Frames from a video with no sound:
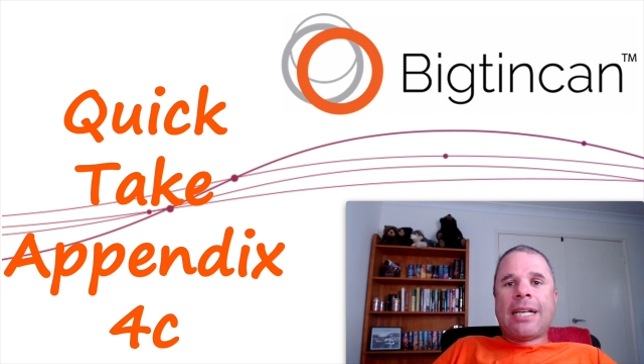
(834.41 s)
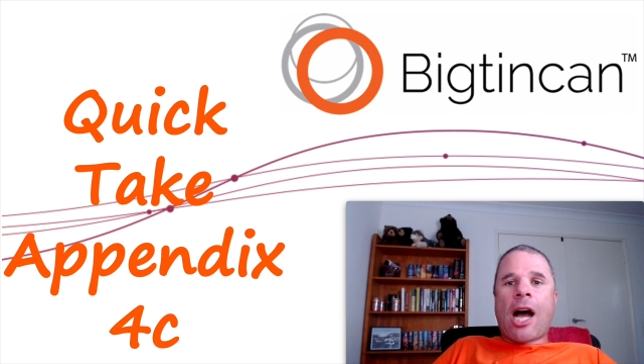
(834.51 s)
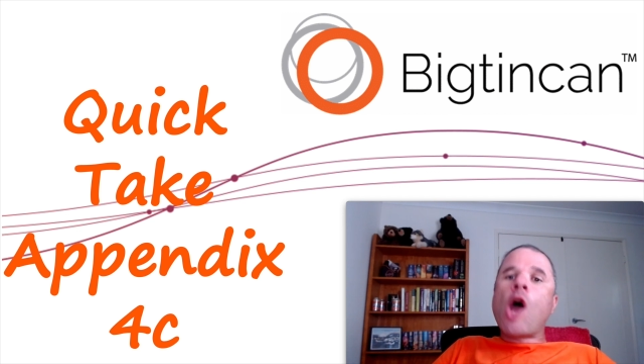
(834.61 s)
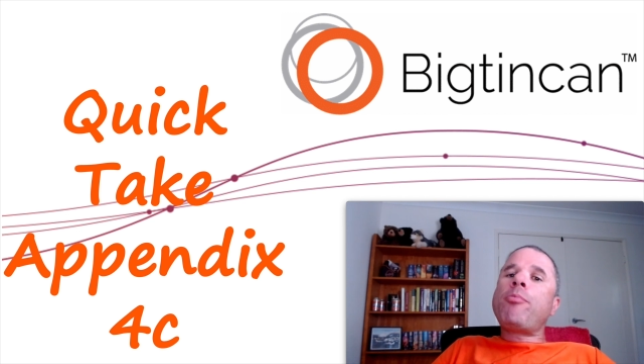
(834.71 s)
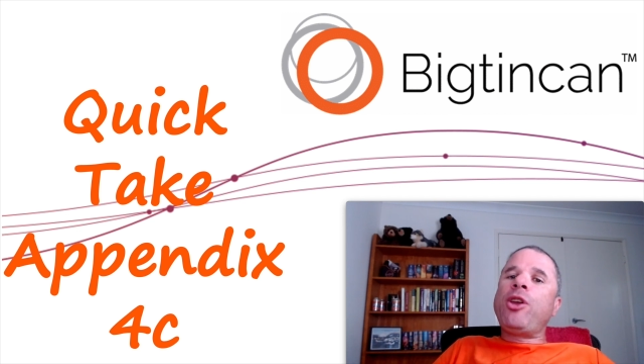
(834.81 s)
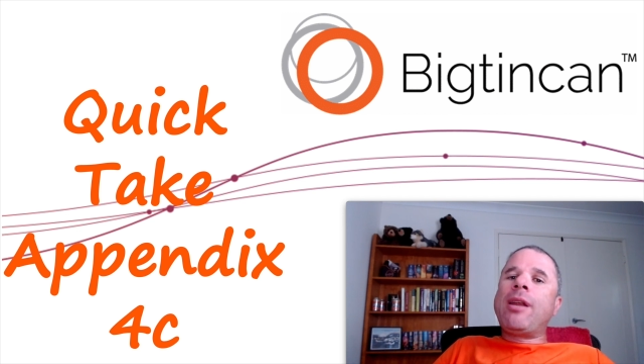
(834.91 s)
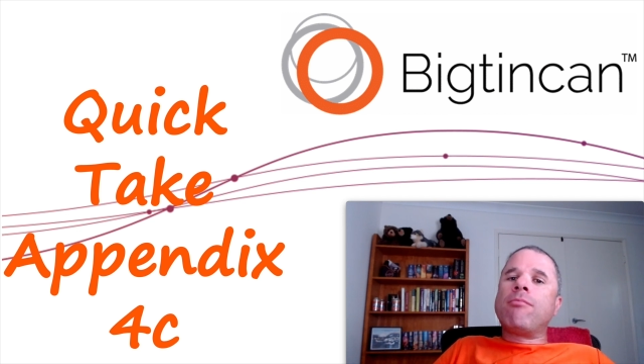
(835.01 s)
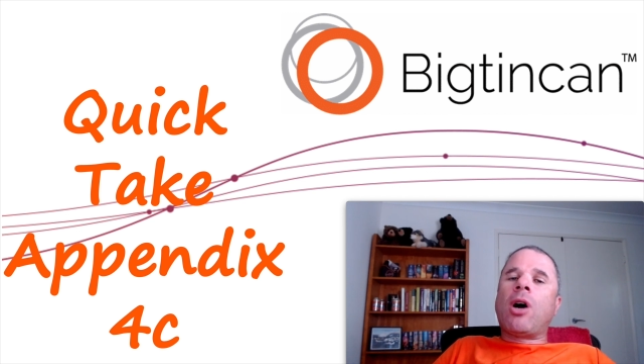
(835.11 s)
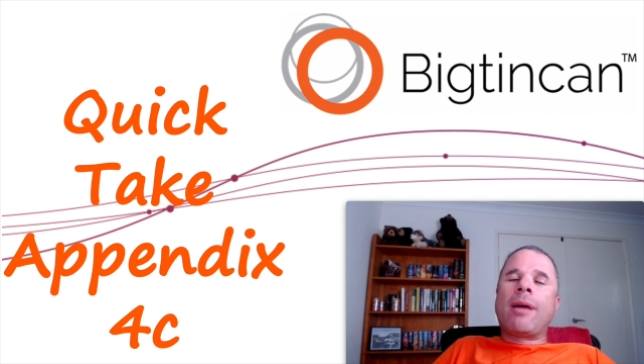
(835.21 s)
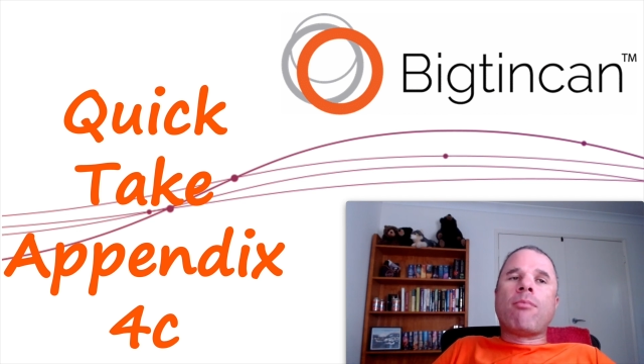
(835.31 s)
I hope you didn't
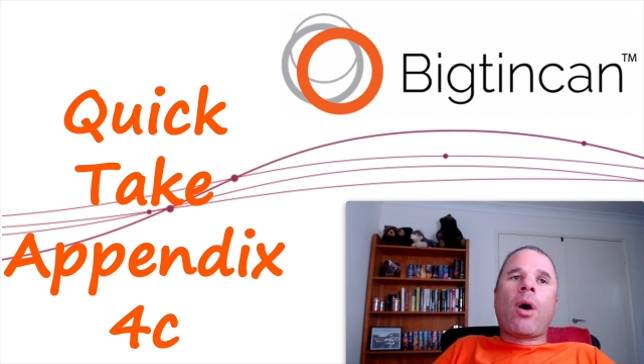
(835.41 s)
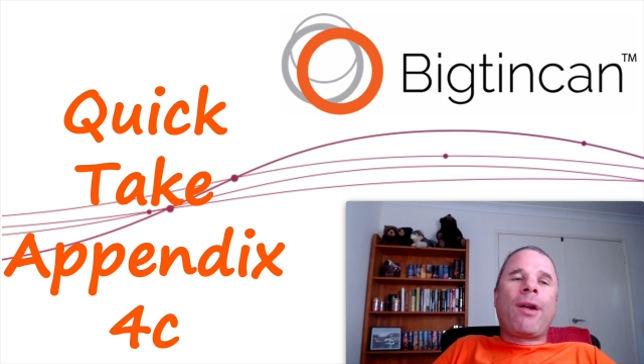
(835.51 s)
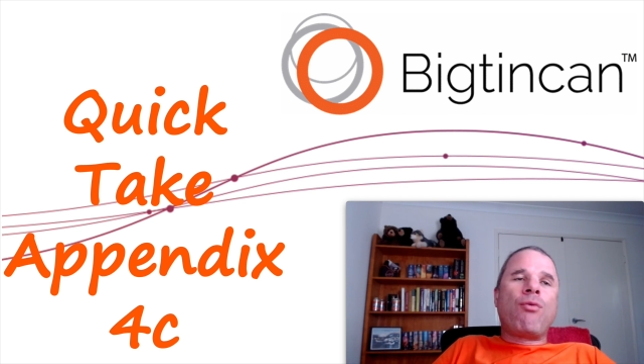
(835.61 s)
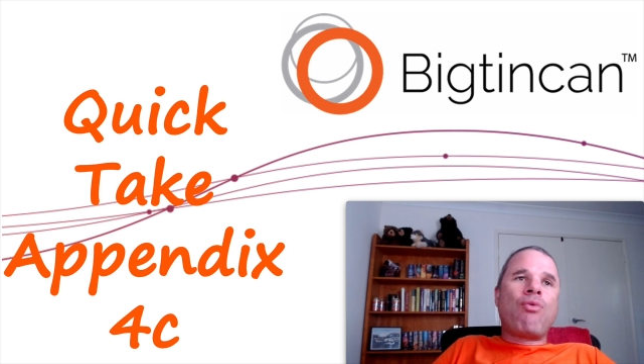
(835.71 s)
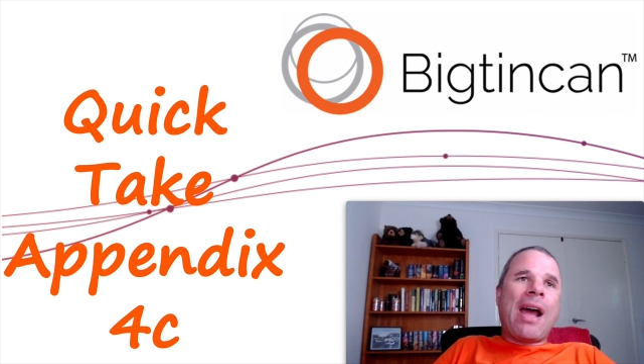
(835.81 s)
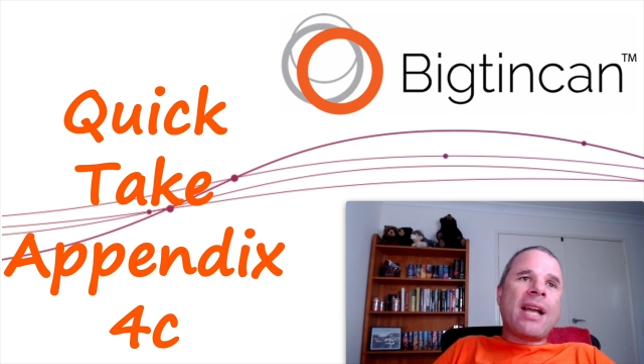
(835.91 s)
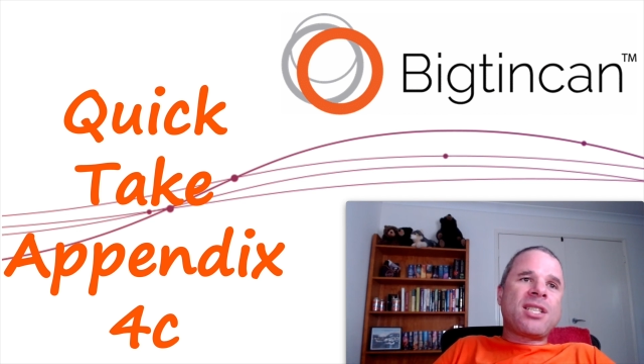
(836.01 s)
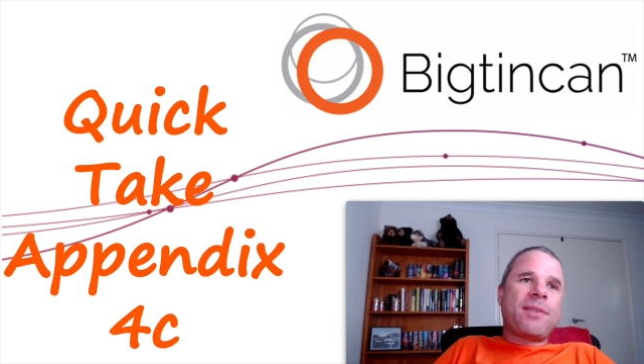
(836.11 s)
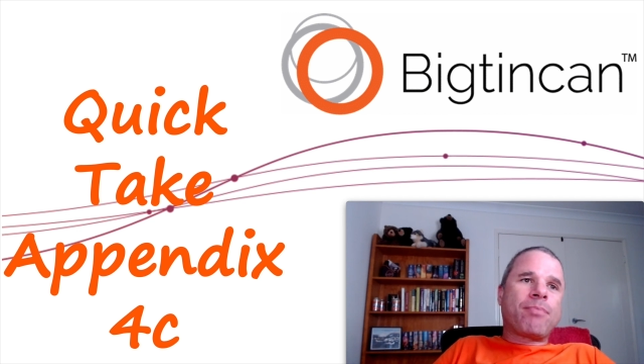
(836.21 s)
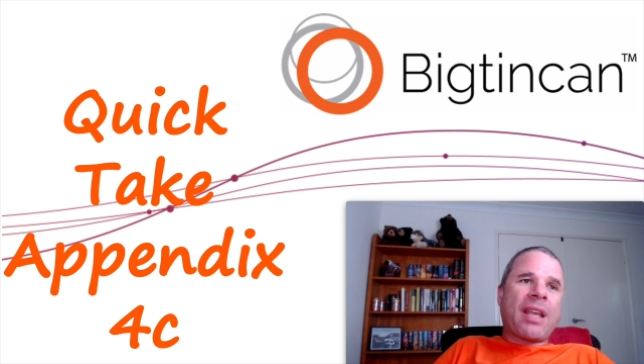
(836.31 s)
mind my rant.